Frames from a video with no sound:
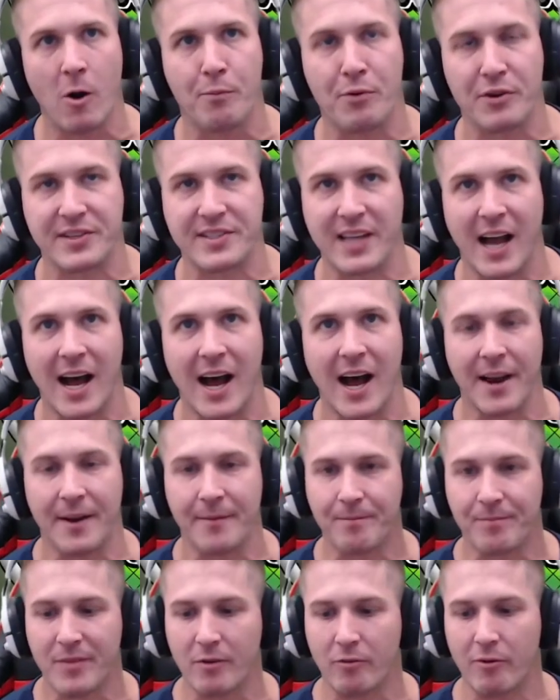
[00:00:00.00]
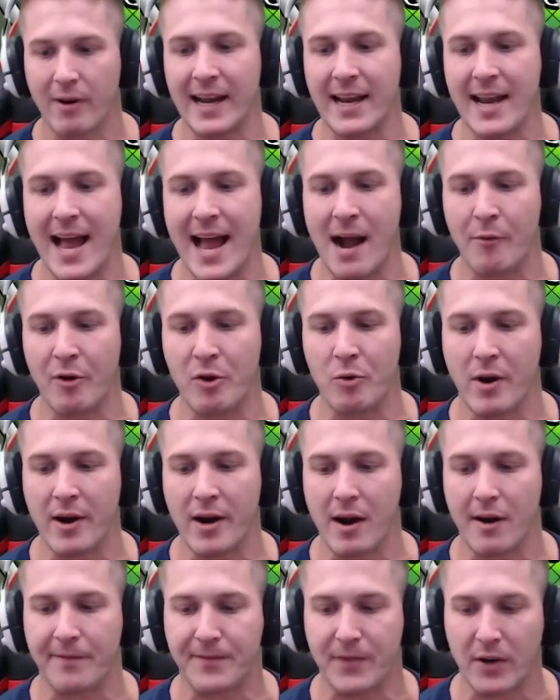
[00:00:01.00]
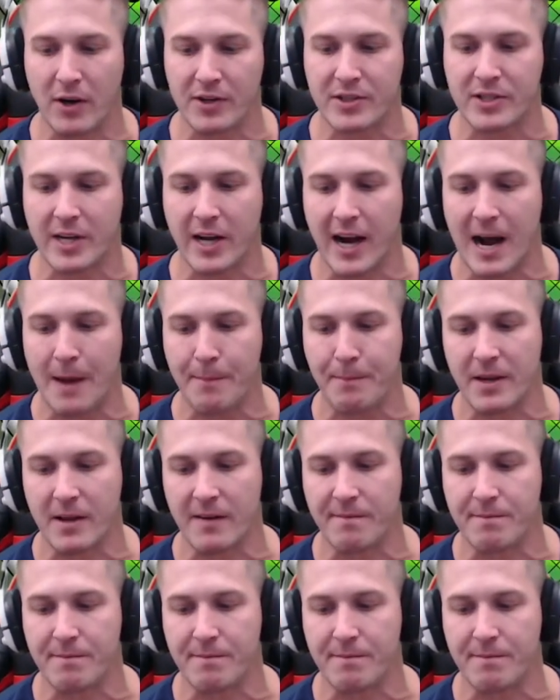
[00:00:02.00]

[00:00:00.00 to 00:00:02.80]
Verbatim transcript: Prasad. Right now, we want our first copy of